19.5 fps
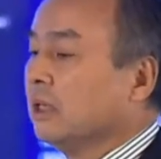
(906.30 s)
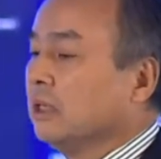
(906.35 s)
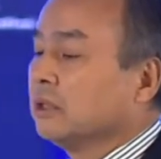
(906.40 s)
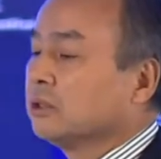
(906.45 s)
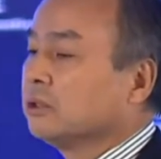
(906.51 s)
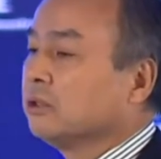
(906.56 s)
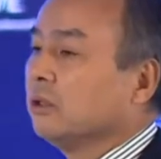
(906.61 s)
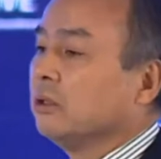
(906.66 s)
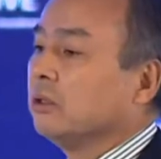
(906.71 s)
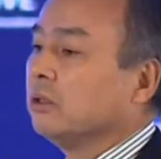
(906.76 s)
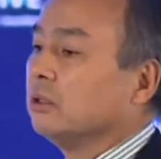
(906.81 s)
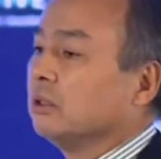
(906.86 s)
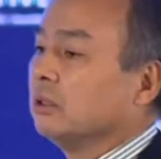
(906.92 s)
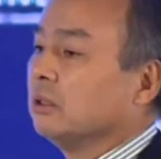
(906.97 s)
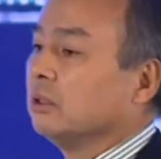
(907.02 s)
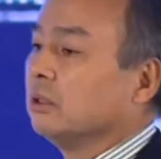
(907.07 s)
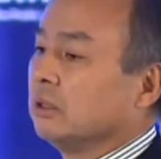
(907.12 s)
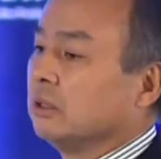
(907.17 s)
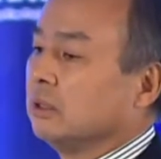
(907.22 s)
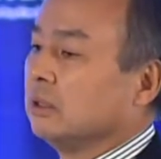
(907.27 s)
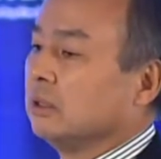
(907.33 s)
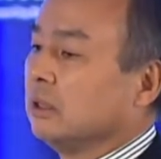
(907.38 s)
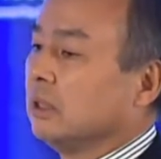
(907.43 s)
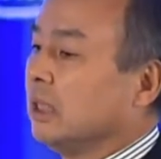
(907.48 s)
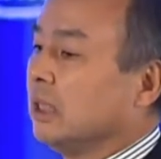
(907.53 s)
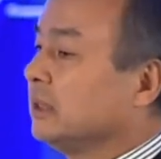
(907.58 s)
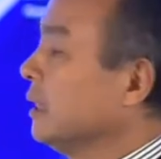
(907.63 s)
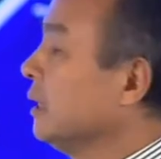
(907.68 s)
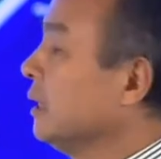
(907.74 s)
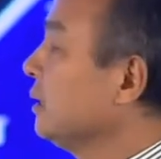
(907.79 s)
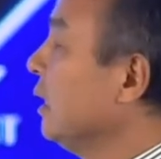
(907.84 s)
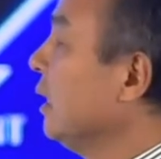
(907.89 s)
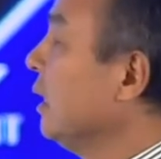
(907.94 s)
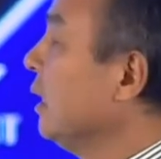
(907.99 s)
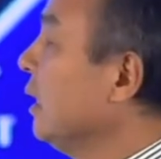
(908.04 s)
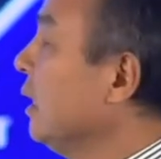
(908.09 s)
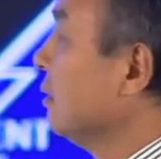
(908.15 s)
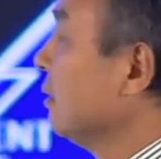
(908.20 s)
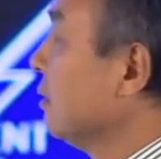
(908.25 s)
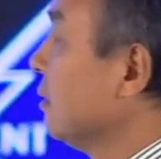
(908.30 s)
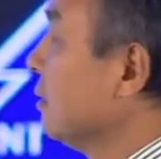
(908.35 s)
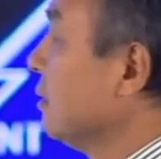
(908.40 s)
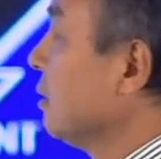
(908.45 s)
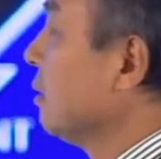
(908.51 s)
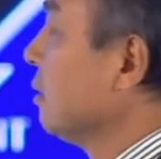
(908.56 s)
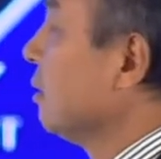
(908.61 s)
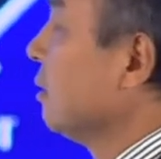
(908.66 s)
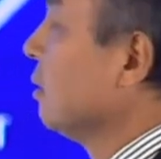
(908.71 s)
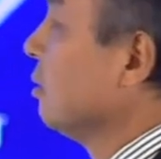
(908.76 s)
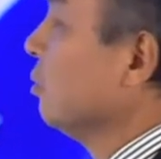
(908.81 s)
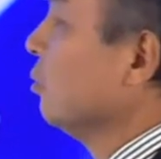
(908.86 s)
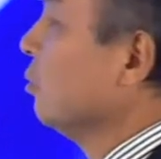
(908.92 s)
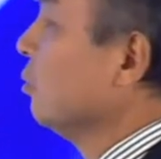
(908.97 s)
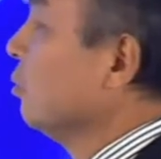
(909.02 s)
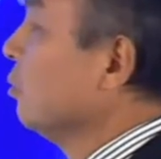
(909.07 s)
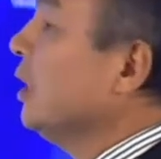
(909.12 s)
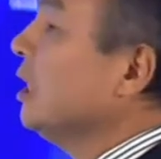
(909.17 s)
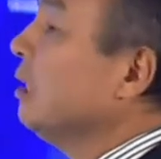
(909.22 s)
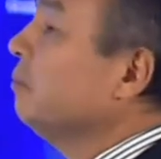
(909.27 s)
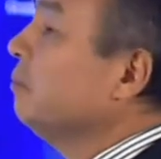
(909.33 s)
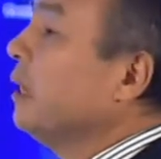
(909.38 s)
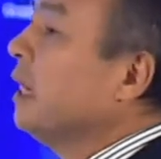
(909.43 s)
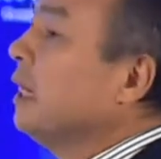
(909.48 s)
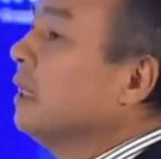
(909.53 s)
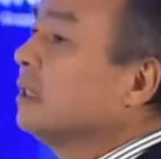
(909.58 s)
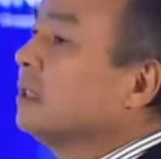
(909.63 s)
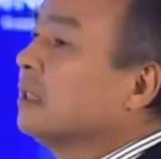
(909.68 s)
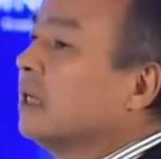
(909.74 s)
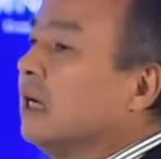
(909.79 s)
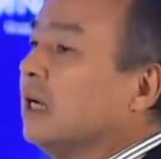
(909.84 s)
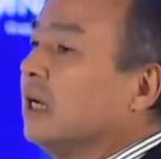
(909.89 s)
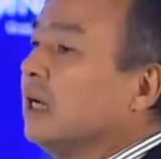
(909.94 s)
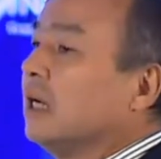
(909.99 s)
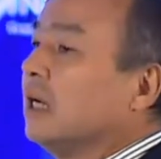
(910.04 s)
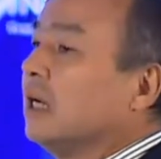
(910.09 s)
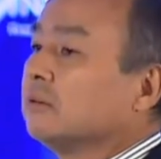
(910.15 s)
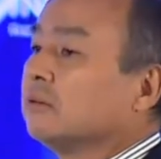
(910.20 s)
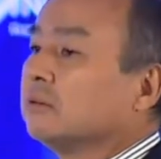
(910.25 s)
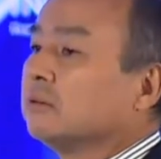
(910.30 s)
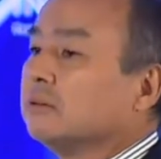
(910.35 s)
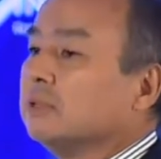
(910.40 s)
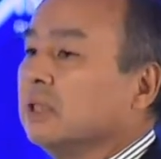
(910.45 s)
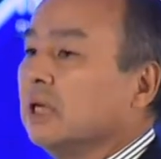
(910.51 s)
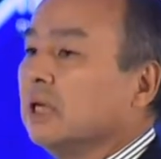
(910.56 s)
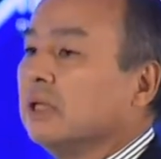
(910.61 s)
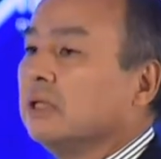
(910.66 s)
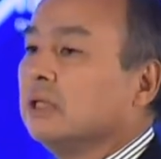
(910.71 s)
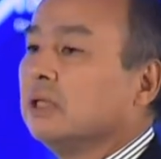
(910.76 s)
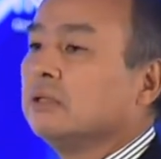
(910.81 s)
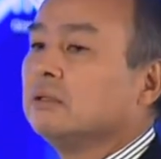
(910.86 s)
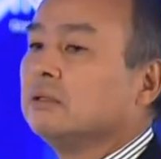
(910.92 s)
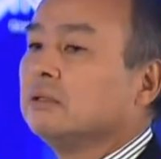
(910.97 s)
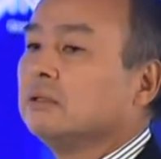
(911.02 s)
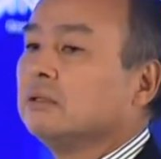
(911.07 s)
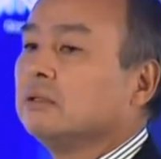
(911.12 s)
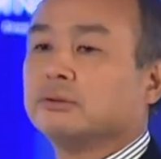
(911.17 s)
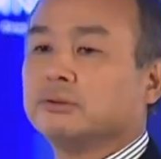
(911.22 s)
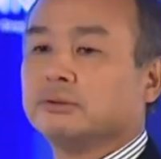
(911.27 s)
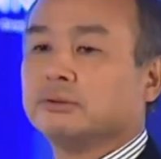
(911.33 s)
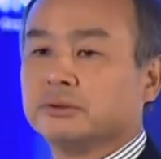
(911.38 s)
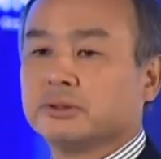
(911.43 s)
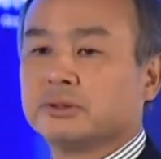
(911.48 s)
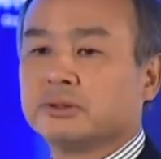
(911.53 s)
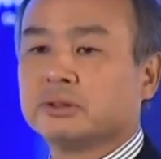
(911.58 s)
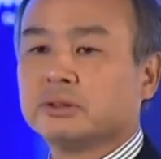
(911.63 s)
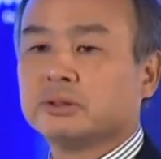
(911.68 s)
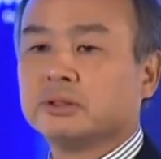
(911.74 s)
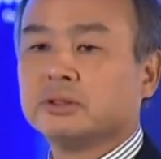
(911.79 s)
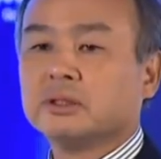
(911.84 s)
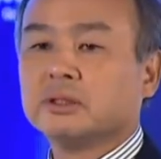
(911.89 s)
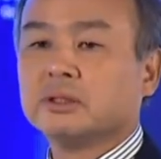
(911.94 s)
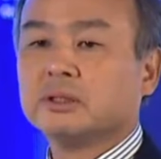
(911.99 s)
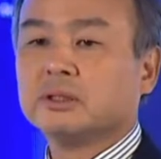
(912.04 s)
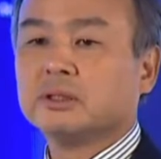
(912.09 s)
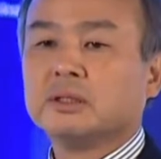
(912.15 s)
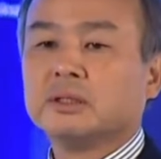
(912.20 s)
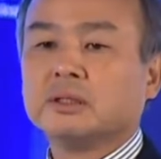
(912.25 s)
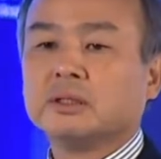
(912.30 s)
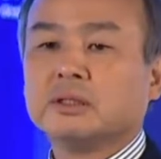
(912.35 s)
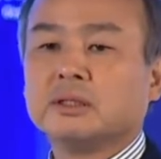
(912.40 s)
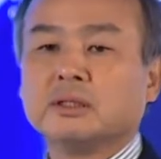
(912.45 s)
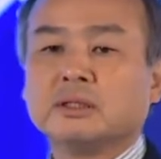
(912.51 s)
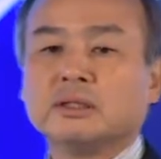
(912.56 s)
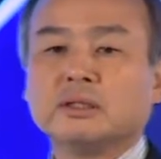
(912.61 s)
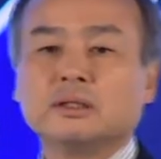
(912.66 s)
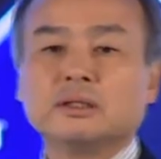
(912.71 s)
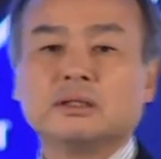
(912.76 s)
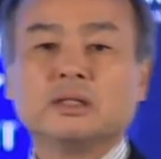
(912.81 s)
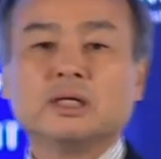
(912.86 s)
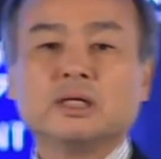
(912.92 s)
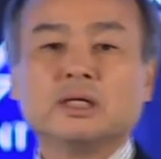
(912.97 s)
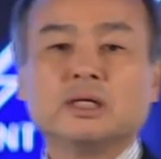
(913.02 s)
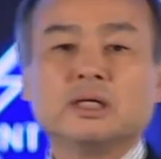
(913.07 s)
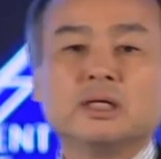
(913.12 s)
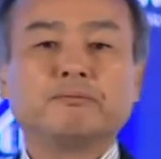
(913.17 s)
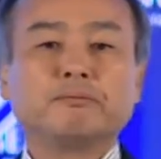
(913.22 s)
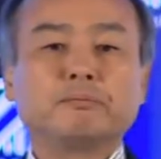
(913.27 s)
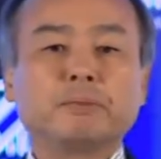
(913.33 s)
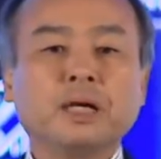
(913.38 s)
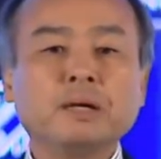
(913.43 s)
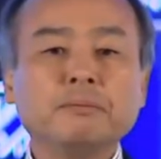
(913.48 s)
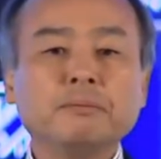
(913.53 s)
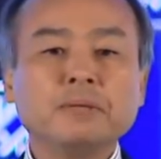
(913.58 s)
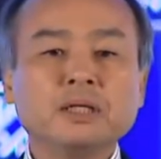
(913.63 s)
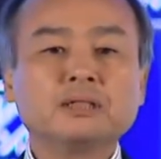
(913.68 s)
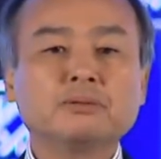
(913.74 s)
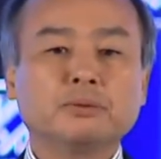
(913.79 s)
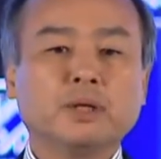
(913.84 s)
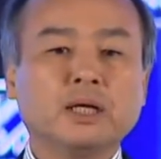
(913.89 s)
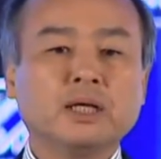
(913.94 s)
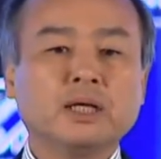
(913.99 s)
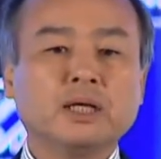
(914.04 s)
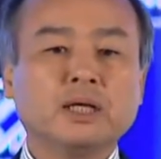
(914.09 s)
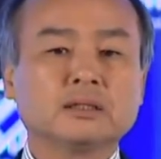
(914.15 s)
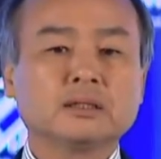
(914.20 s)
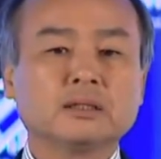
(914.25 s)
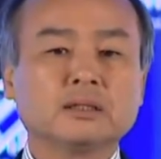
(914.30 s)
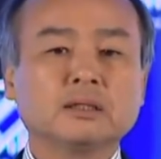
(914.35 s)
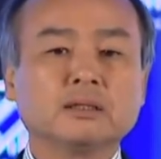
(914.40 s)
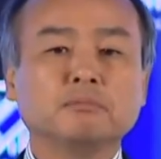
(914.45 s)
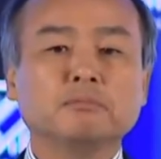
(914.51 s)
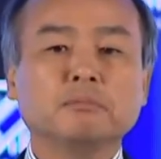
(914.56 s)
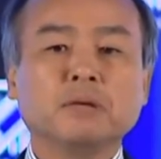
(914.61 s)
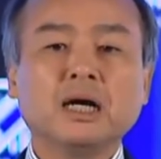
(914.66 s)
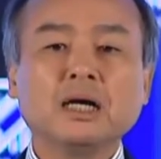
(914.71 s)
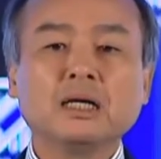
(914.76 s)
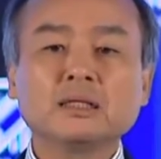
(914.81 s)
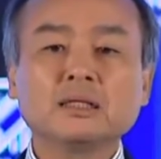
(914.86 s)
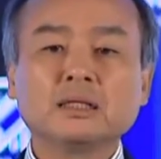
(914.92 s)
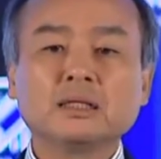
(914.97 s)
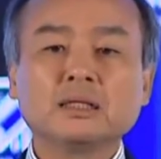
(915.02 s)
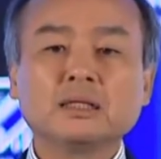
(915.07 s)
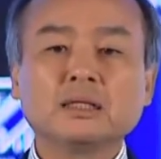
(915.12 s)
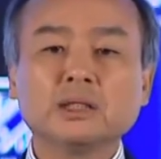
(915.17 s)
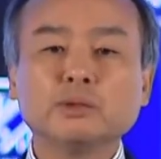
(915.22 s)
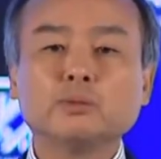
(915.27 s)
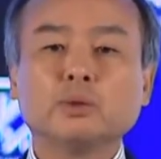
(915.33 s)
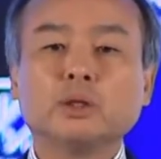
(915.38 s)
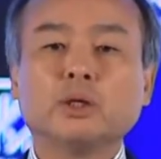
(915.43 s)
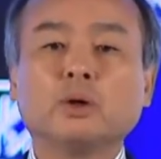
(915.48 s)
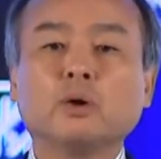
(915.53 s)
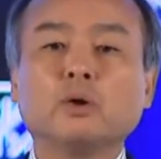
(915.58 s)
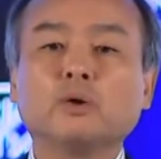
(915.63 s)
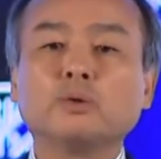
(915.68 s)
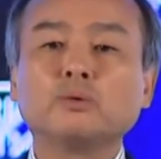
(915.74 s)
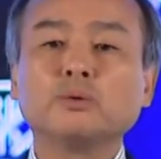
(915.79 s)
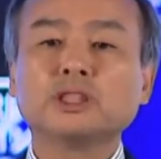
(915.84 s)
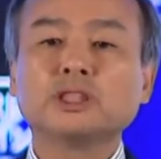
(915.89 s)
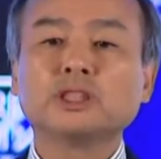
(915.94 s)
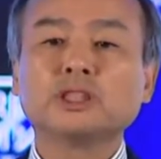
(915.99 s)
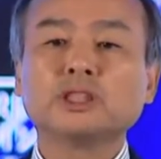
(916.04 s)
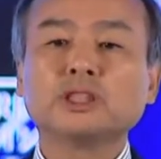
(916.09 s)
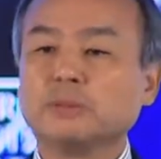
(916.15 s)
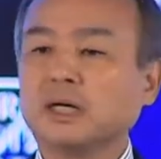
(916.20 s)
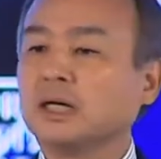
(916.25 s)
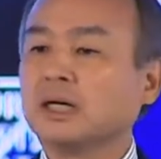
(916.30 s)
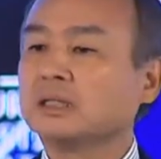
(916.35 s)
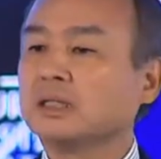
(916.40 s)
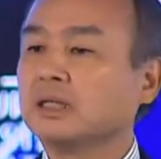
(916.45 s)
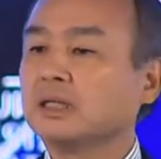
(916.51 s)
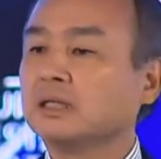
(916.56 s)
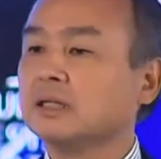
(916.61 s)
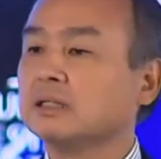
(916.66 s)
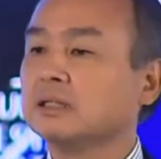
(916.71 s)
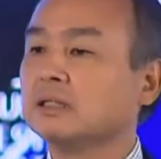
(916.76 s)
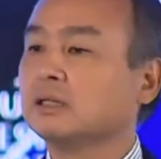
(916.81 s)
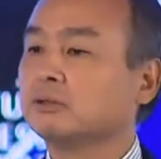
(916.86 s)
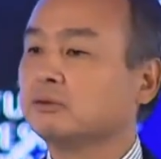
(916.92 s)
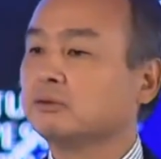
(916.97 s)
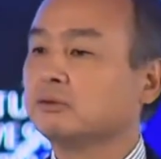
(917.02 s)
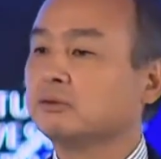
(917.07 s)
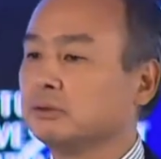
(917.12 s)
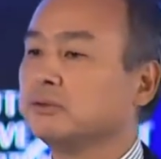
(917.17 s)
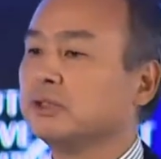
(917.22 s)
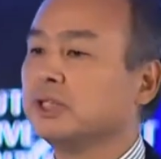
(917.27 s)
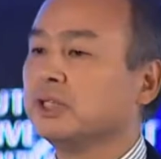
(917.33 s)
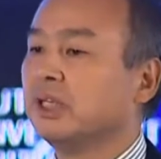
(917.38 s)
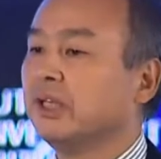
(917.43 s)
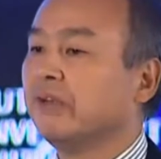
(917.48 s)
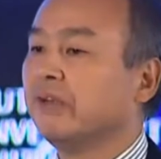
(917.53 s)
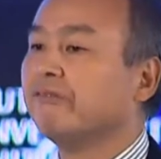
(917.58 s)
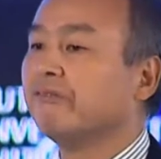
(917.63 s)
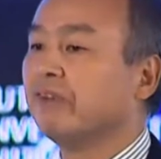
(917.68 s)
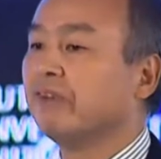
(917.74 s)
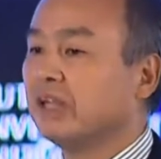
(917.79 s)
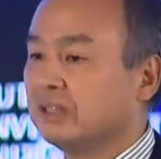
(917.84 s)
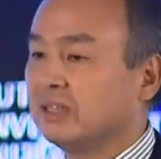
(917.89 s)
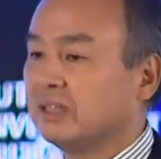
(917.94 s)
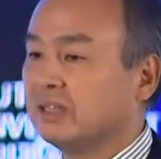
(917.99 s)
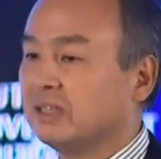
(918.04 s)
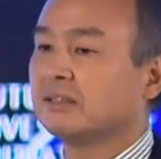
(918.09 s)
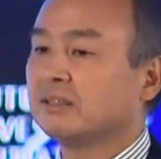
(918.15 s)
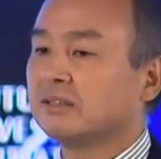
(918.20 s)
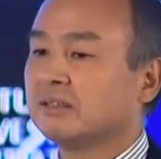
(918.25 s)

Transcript: So, as I said, we mankind created tools. The premise was mankind were always smarter than the tool we invented.